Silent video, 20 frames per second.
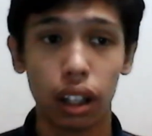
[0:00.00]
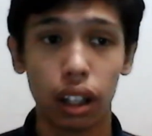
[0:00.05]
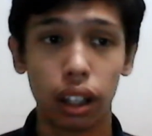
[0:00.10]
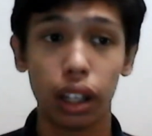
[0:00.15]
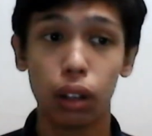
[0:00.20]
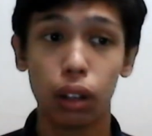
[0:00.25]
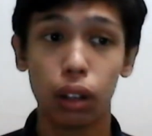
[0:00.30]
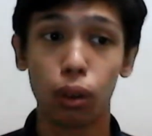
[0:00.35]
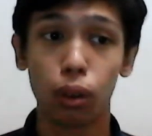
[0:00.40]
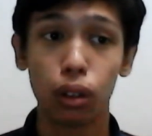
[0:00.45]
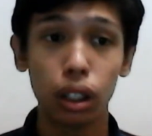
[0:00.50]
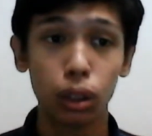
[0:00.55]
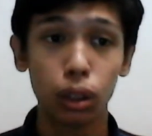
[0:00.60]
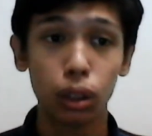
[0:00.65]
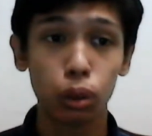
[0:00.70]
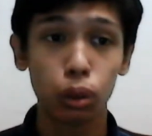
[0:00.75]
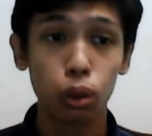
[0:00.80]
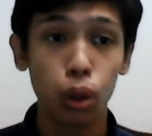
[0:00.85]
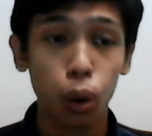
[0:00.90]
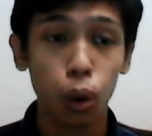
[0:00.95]
in order to
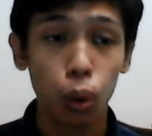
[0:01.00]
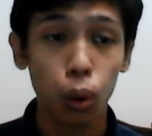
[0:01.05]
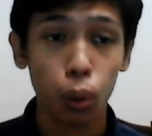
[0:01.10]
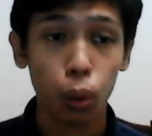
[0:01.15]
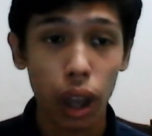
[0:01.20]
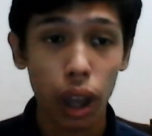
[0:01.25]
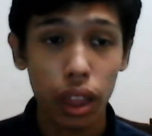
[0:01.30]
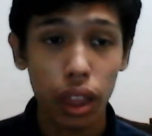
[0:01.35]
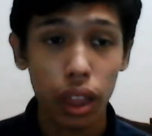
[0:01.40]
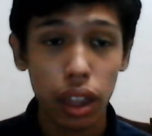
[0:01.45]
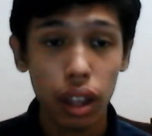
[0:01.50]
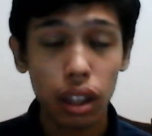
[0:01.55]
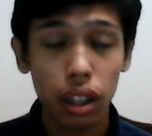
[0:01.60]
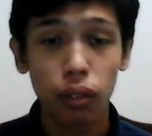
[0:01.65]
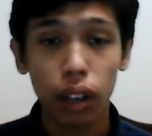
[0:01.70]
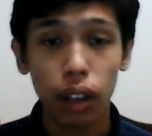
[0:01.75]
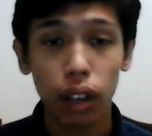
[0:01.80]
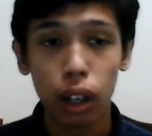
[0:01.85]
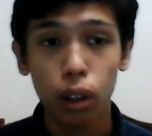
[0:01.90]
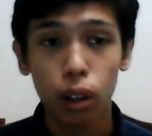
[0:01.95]
know whether the
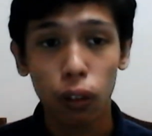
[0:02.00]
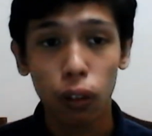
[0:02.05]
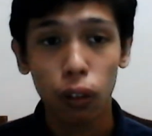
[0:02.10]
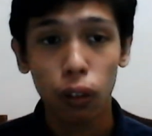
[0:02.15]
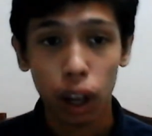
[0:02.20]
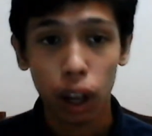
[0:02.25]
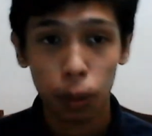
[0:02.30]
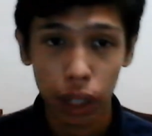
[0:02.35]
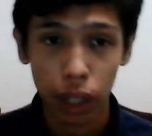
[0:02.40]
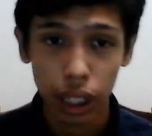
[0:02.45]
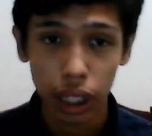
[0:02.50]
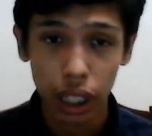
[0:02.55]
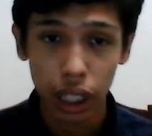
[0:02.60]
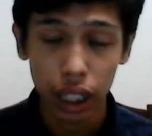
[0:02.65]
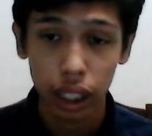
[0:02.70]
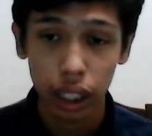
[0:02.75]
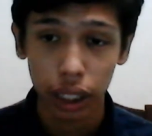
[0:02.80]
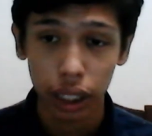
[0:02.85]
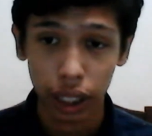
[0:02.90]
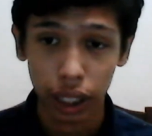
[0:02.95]
value of company
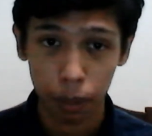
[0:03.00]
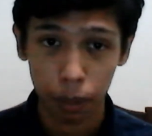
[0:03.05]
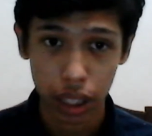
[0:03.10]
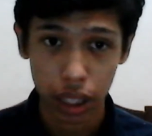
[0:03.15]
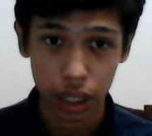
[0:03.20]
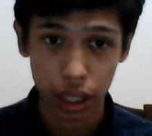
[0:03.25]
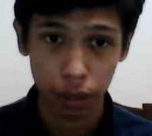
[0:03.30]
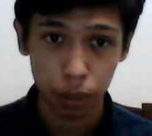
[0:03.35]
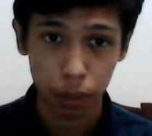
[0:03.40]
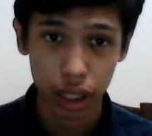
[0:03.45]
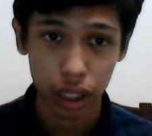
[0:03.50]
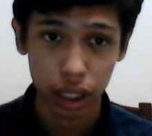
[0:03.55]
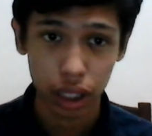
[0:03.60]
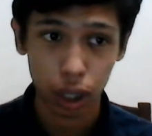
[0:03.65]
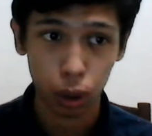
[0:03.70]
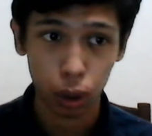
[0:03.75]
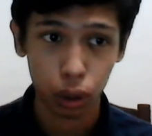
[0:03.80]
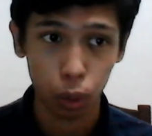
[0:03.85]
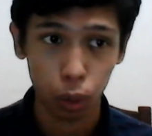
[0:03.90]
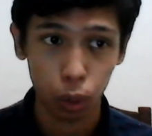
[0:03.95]
can maximize
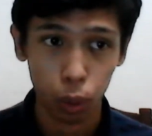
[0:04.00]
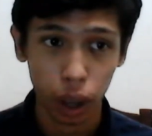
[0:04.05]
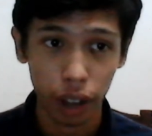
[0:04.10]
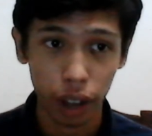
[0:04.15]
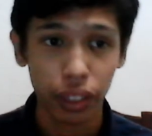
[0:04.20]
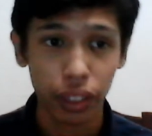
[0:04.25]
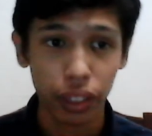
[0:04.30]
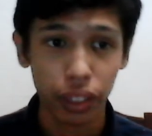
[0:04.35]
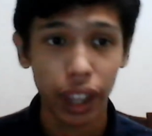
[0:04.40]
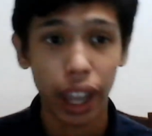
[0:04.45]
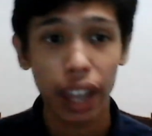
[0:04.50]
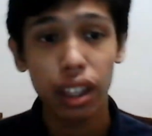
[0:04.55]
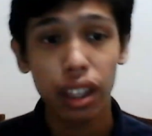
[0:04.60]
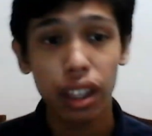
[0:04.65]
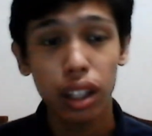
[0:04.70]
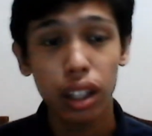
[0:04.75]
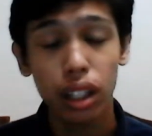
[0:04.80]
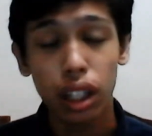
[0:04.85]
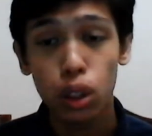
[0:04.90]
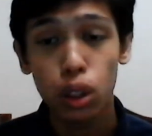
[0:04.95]
shareholder wealth and
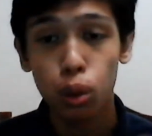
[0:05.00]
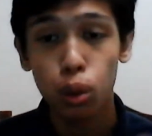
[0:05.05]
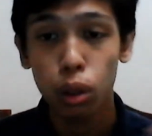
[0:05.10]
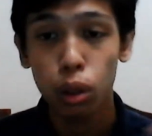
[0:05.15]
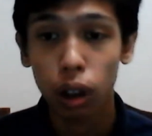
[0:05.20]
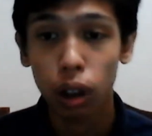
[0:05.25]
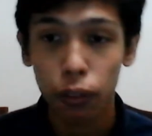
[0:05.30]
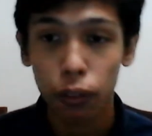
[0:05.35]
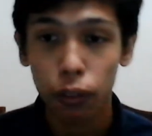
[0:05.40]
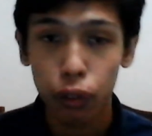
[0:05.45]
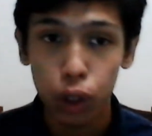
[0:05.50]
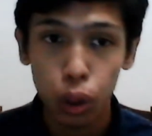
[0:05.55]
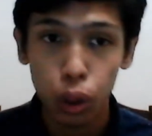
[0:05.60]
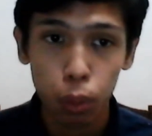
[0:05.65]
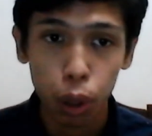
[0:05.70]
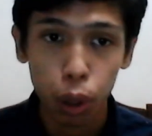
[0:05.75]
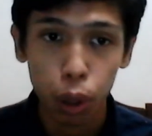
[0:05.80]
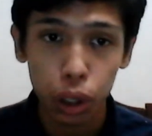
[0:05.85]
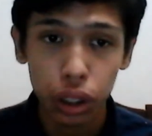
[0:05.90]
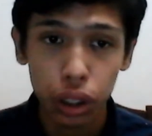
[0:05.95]
the issuance of new
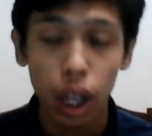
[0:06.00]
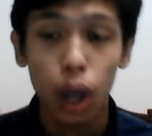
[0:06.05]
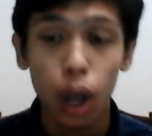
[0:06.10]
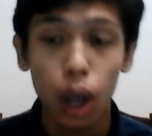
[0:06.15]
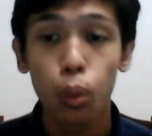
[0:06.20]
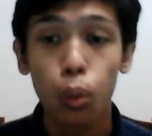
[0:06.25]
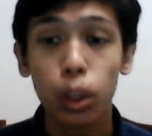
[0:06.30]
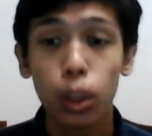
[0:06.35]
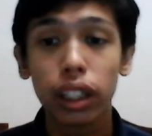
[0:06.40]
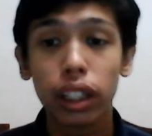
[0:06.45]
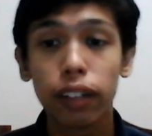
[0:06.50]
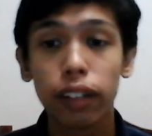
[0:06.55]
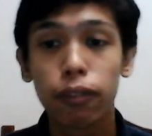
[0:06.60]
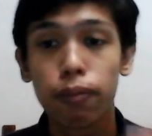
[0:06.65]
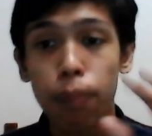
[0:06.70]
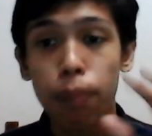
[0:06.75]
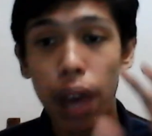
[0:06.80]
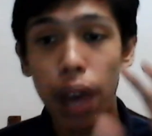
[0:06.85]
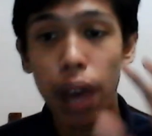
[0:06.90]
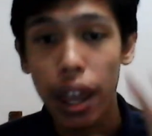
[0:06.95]
bond will give
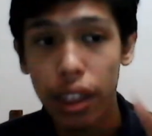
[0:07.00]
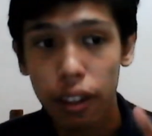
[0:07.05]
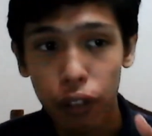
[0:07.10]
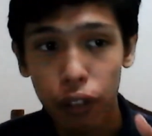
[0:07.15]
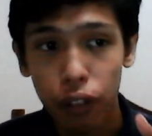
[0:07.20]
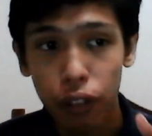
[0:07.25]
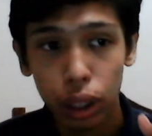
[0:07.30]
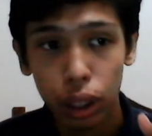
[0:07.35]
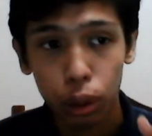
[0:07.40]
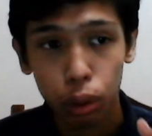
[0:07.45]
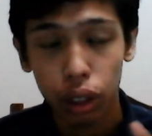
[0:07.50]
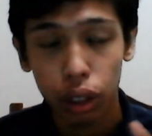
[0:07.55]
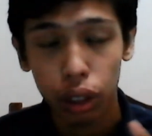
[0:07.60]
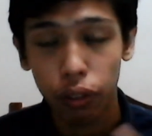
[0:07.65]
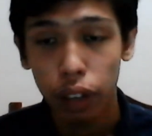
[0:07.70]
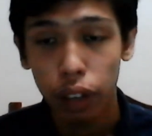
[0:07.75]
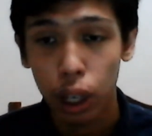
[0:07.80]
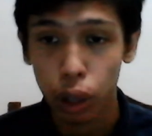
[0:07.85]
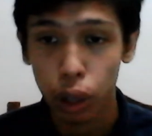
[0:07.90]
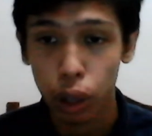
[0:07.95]
benefit to the
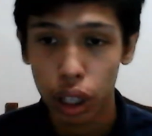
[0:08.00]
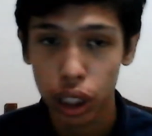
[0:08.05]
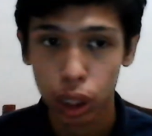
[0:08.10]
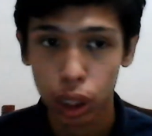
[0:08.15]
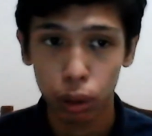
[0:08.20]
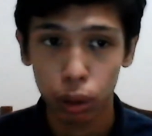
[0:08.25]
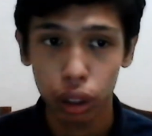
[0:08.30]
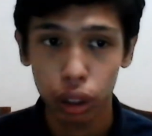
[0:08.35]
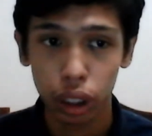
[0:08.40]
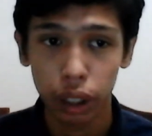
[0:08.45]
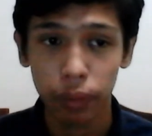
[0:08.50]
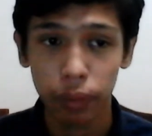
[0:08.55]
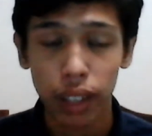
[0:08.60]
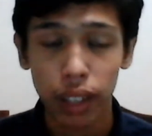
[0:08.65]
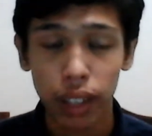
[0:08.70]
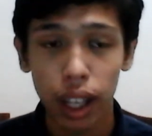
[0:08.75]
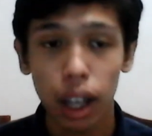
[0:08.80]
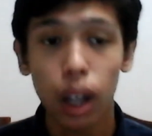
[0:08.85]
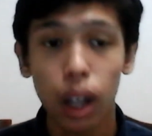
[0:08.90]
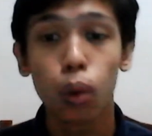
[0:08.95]
value and shareholder,
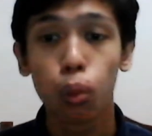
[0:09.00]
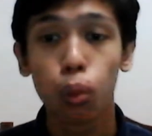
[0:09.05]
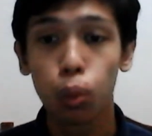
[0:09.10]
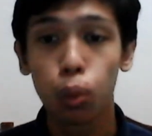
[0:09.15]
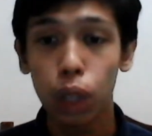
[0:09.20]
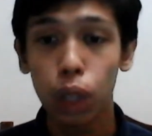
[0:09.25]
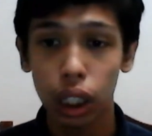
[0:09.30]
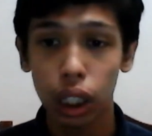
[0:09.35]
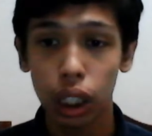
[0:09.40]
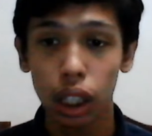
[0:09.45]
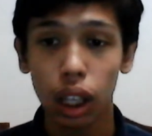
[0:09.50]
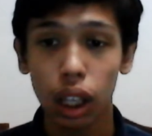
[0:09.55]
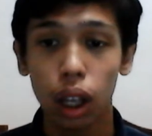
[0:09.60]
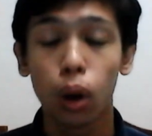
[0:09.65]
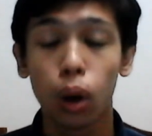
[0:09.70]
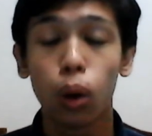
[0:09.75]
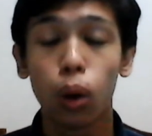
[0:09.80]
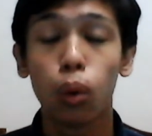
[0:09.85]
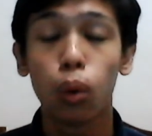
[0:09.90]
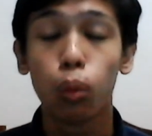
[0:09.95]
we
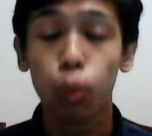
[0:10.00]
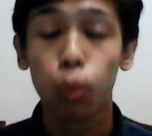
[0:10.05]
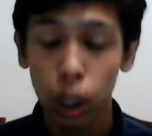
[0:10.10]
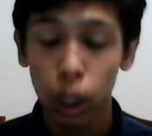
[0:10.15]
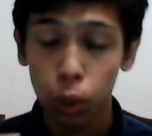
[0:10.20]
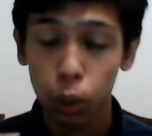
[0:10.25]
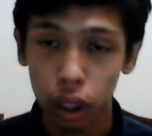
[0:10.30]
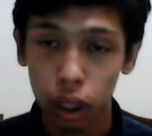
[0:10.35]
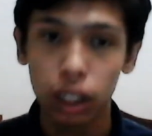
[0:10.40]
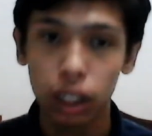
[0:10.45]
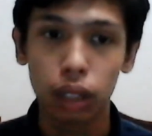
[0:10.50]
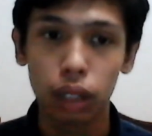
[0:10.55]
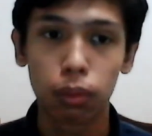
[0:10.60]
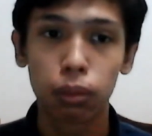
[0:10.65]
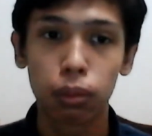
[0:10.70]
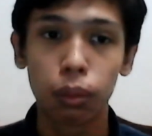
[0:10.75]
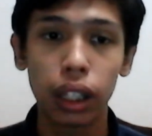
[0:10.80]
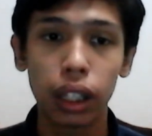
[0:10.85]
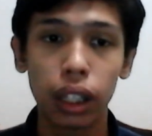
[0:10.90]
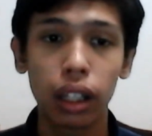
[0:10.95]
will
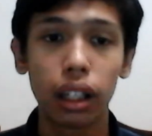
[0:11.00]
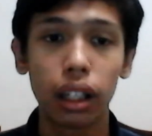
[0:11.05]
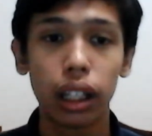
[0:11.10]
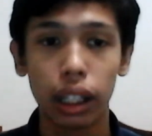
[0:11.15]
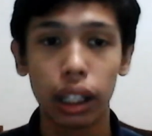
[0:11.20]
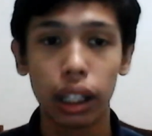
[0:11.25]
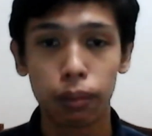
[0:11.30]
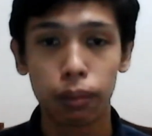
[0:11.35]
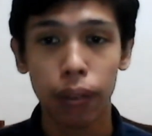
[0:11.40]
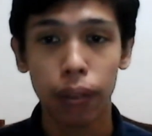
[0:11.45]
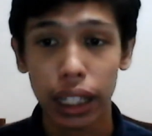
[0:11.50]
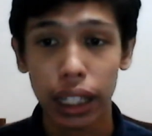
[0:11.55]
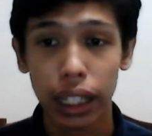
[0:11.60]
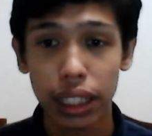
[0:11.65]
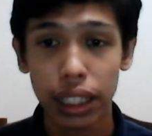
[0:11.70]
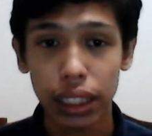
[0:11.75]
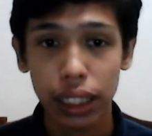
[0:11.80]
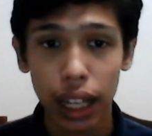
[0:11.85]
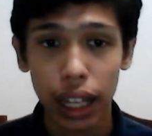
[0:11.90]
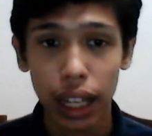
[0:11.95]
determine it by
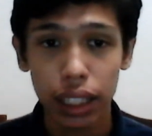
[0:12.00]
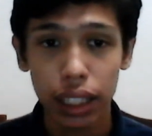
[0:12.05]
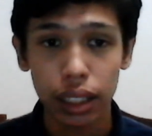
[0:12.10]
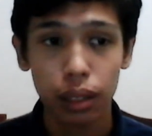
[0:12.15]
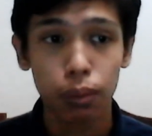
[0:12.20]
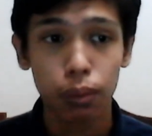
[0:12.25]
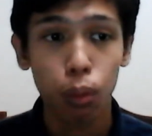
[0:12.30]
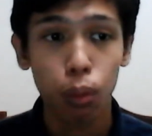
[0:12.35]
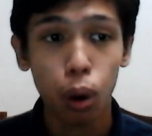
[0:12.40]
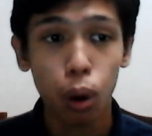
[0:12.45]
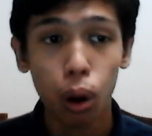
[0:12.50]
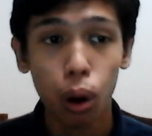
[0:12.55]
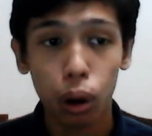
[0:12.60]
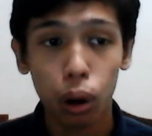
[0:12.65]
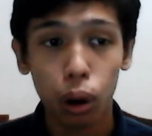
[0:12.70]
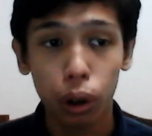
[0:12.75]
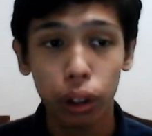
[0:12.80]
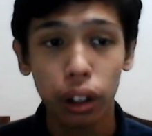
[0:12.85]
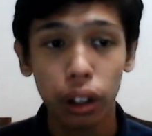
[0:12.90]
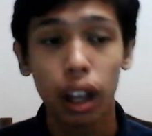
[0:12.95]
discuss more
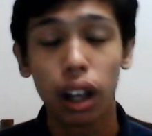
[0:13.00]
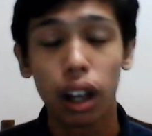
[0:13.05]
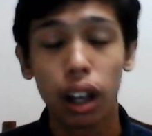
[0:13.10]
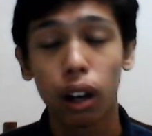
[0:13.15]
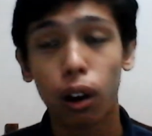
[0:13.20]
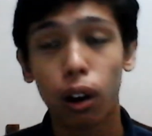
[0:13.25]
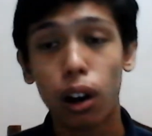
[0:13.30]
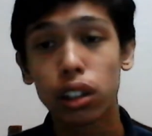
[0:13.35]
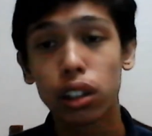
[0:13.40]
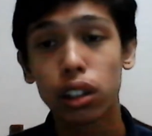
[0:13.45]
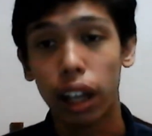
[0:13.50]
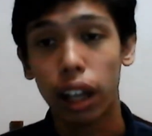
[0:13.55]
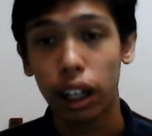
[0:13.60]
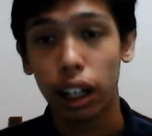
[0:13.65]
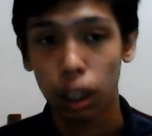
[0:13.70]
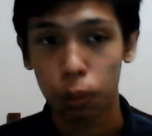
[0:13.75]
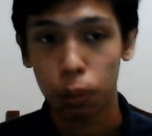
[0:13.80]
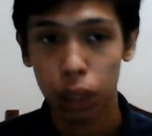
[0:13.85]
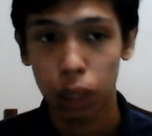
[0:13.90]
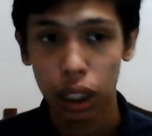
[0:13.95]
on cost and
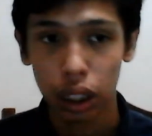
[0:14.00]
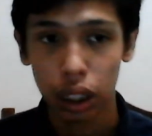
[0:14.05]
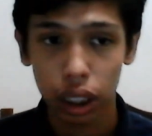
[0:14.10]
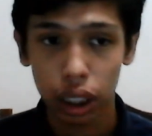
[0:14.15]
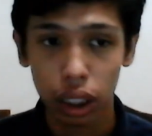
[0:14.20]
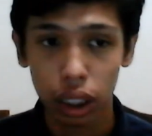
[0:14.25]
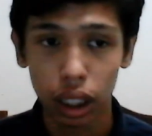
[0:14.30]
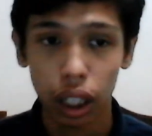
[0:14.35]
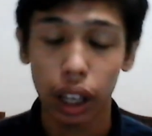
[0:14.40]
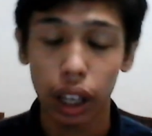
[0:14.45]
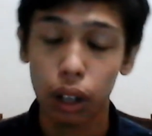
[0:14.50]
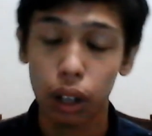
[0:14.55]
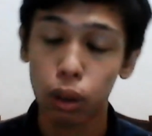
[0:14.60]
capital and